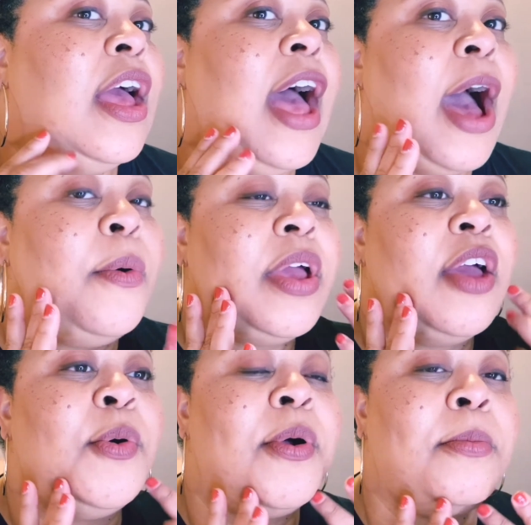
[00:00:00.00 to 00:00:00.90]
I would
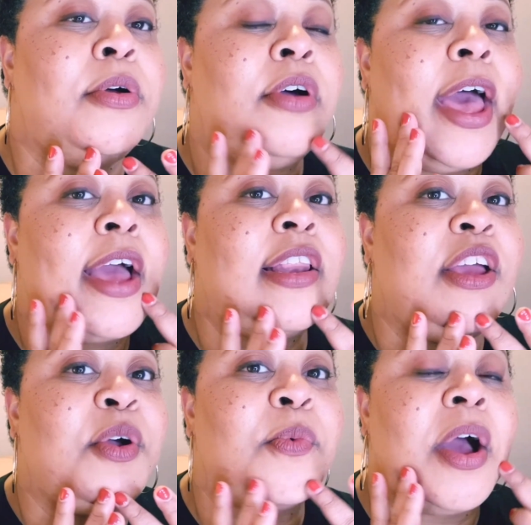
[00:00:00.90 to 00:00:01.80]
get hormonal acne
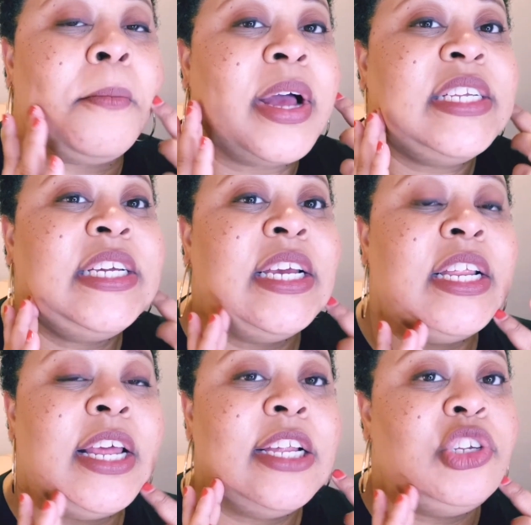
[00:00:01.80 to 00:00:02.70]
around my
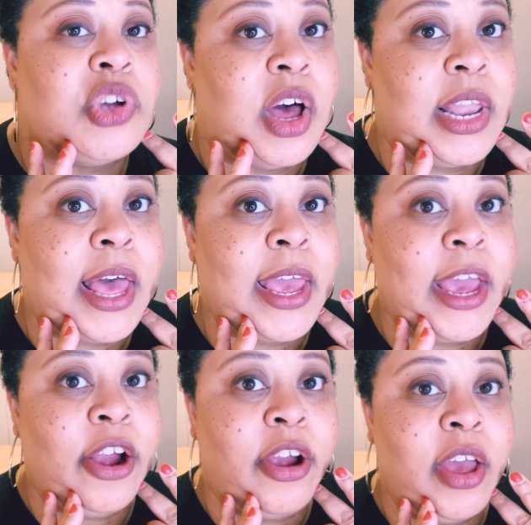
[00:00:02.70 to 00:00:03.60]
chin and jawline
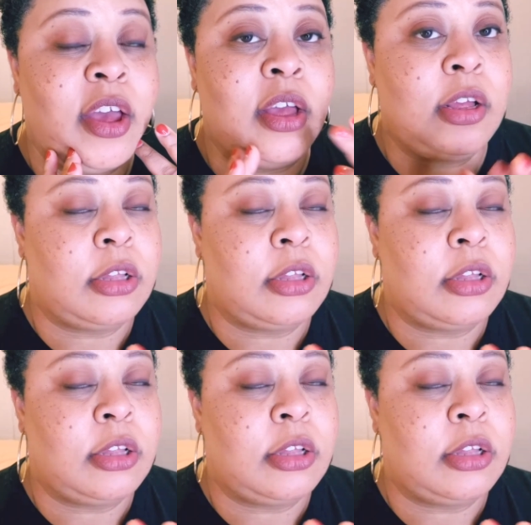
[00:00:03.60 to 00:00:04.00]
area,